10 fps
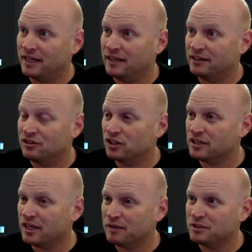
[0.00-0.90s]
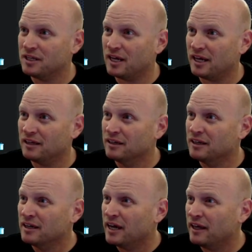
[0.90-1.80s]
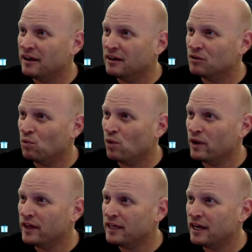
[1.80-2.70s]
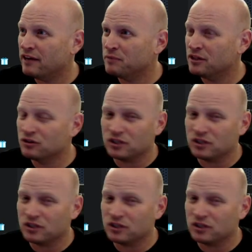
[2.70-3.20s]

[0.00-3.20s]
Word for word: And it just came today. And the one they gave me,